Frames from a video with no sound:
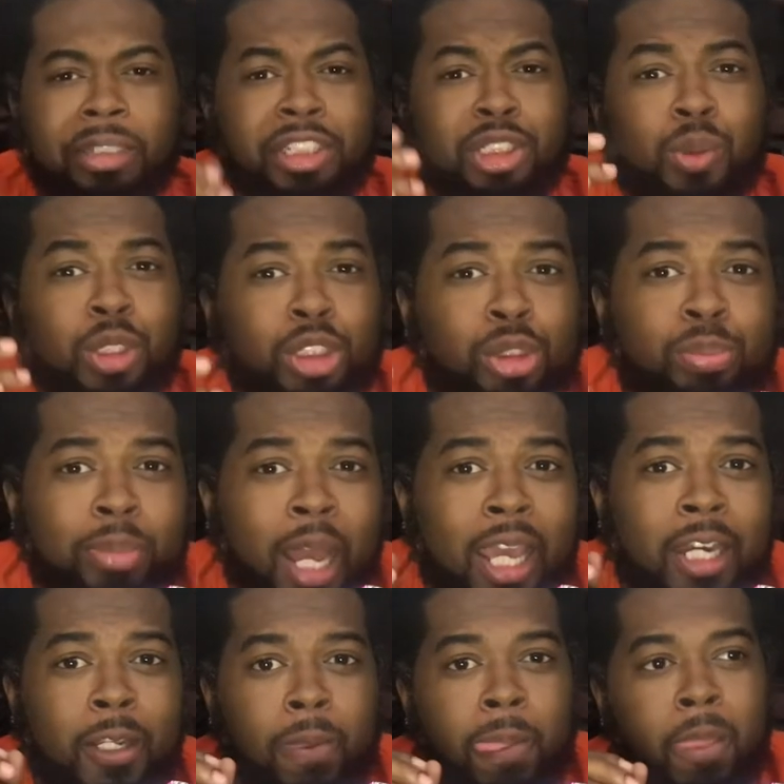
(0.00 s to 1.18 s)
As soon as you bite
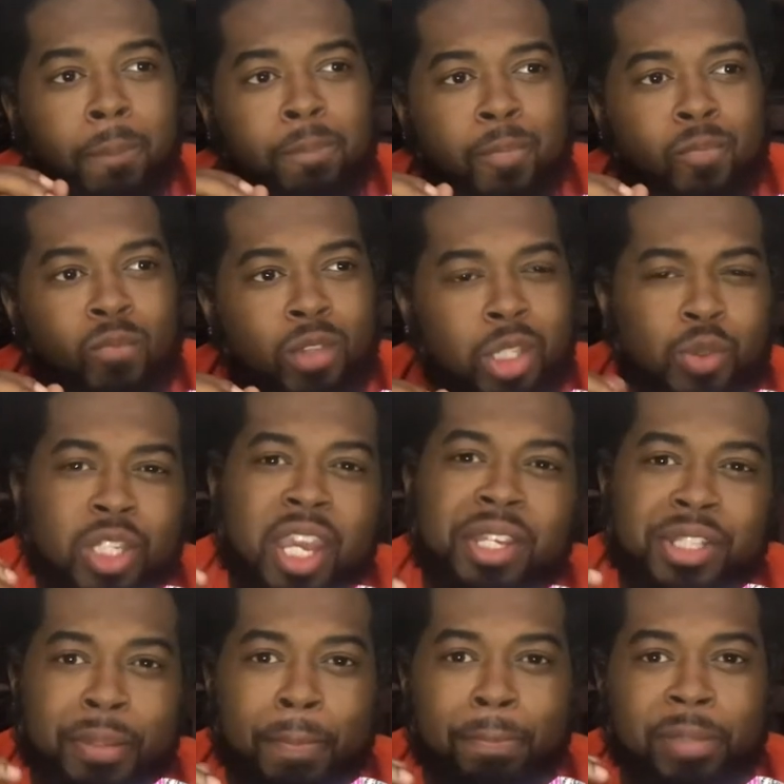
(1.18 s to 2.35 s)
it, you
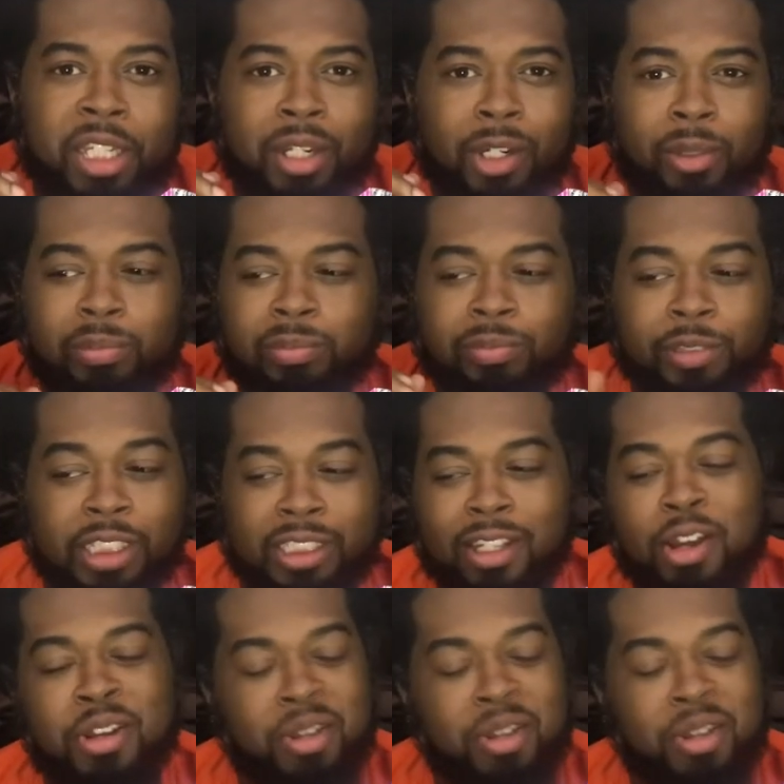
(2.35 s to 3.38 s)
taste the beer. This